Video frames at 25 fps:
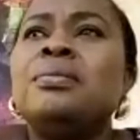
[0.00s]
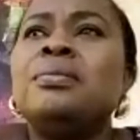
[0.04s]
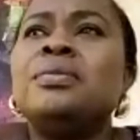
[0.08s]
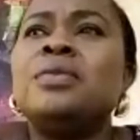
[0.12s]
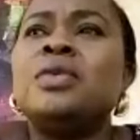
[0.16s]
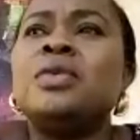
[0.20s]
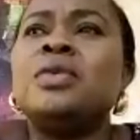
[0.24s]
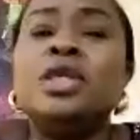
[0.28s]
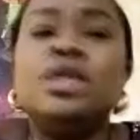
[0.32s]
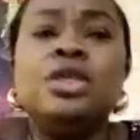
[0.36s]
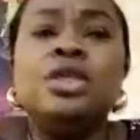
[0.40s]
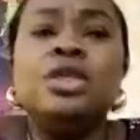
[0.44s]

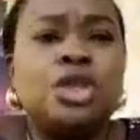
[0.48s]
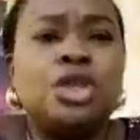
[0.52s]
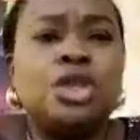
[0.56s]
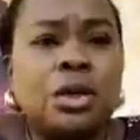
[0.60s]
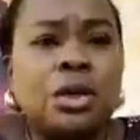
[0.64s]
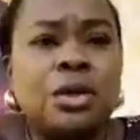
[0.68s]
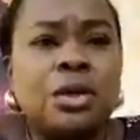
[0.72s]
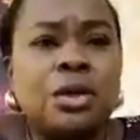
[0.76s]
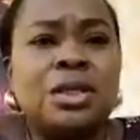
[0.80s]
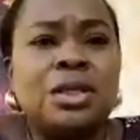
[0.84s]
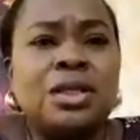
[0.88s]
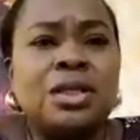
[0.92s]

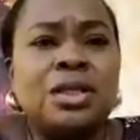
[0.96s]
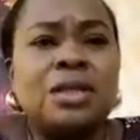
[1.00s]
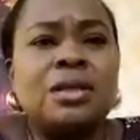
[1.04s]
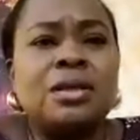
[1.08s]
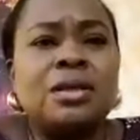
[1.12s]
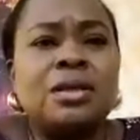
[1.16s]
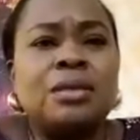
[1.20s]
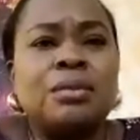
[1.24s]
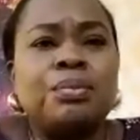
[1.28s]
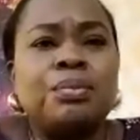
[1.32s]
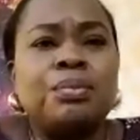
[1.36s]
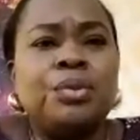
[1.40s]
injured
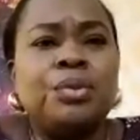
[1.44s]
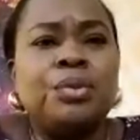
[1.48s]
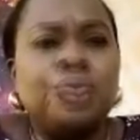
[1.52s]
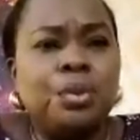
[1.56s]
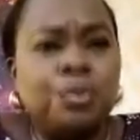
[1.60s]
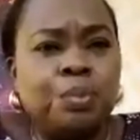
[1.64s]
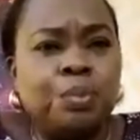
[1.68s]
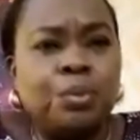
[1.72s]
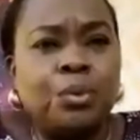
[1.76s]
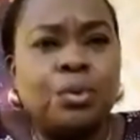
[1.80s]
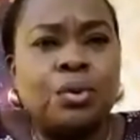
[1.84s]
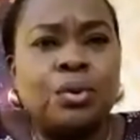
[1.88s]

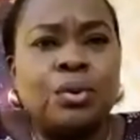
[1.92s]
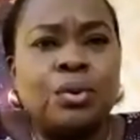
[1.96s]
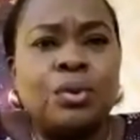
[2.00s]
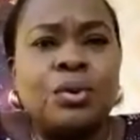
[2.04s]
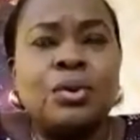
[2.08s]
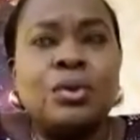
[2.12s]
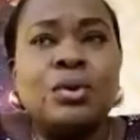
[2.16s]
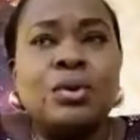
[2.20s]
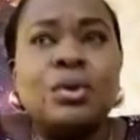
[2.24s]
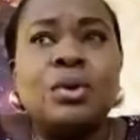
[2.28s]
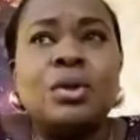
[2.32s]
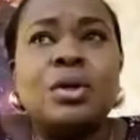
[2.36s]
people.
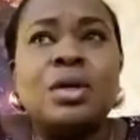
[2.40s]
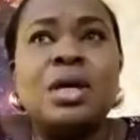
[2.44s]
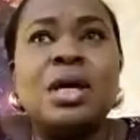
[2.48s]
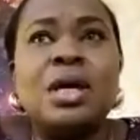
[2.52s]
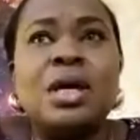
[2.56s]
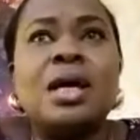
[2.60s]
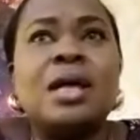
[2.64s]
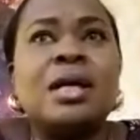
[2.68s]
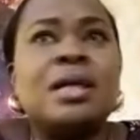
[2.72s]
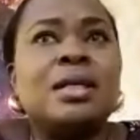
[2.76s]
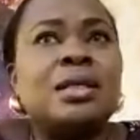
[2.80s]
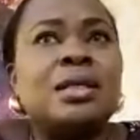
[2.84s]

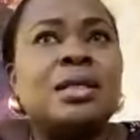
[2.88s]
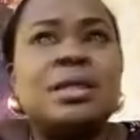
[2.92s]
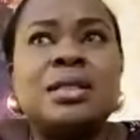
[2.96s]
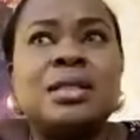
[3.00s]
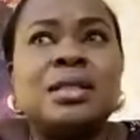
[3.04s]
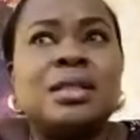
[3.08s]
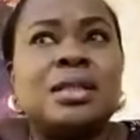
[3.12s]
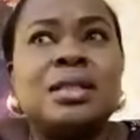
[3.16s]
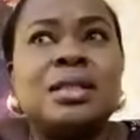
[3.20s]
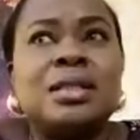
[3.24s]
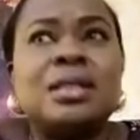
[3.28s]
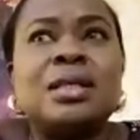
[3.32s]
And
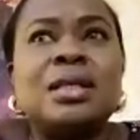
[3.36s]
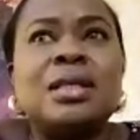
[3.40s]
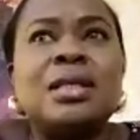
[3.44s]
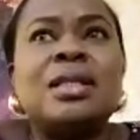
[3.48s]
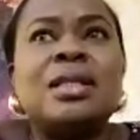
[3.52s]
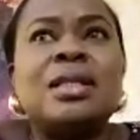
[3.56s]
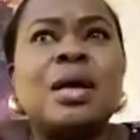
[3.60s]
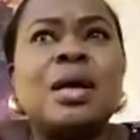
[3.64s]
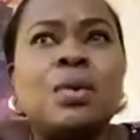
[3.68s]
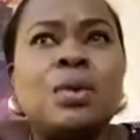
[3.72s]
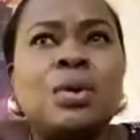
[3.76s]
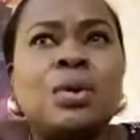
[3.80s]

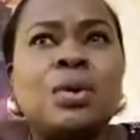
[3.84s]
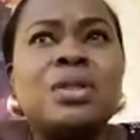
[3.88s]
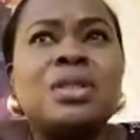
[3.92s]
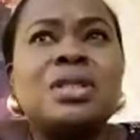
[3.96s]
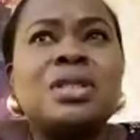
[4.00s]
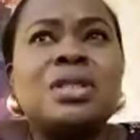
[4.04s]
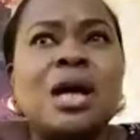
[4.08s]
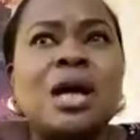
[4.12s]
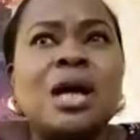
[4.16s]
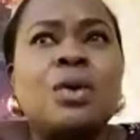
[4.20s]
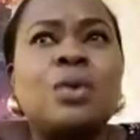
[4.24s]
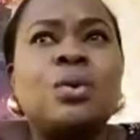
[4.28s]
that was
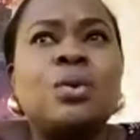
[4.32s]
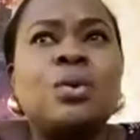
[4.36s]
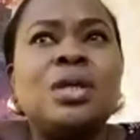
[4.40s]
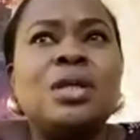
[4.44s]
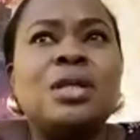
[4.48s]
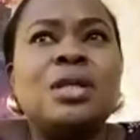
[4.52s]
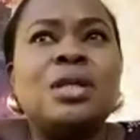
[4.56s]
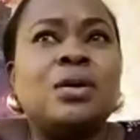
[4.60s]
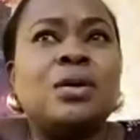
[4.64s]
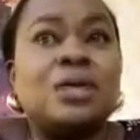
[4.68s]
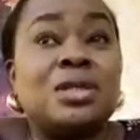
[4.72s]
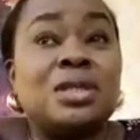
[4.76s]
how it
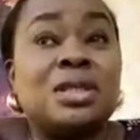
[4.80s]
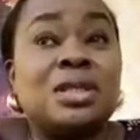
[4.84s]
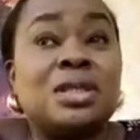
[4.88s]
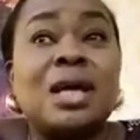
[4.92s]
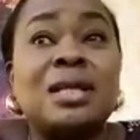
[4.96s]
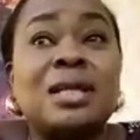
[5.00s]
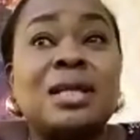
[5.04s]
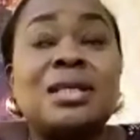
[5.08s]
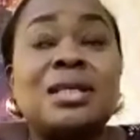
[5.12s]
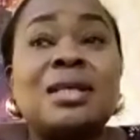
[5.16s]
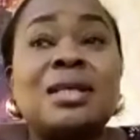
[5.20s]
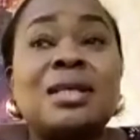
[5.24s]
all
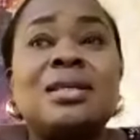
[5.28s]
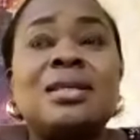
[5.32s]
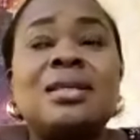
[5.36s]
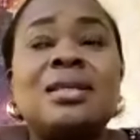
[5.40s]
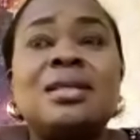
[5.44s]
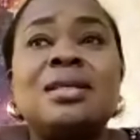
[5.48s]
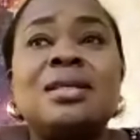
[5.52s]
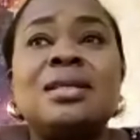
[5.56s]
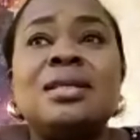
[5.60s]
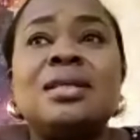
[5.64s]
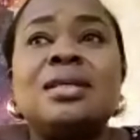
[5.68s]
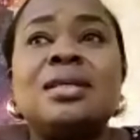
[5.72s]
started.
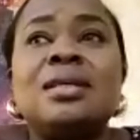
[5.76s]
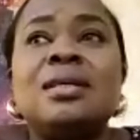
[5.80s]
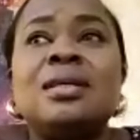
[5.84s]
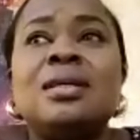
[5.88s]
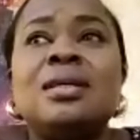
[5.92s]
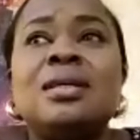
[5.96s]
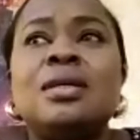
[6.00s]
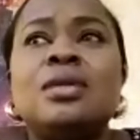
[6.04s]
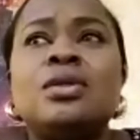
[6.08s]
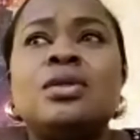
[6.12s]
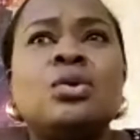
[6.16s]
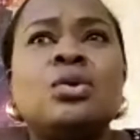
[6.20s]

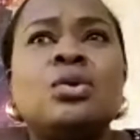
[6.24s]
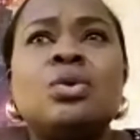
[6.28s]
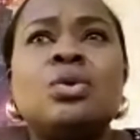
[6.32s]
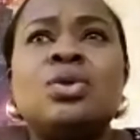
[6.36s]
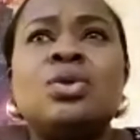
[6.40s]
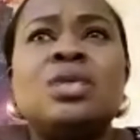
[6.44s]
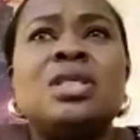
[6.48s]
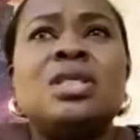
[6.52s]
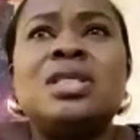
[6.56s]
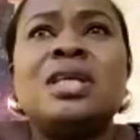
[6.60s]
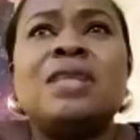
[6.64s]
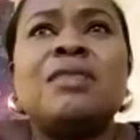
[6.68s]
So
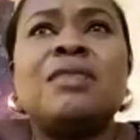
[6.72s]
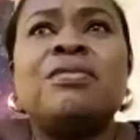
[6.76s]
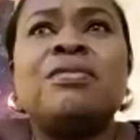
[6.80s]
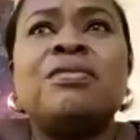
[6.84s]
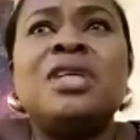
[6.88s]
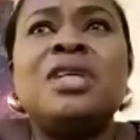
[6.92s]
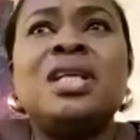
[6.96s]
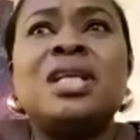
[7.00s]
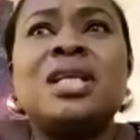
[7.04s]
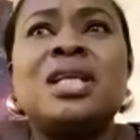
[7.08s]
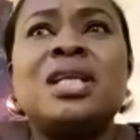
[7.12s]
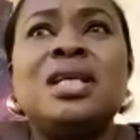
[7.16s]

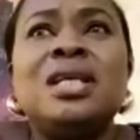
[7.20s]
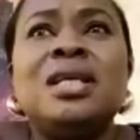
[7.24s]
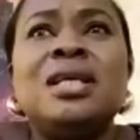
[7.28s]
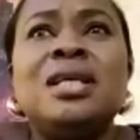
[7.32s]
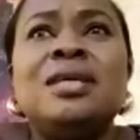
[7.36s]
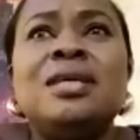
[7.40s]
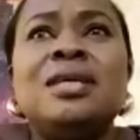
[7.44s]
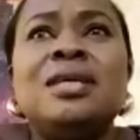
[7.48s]
definitely,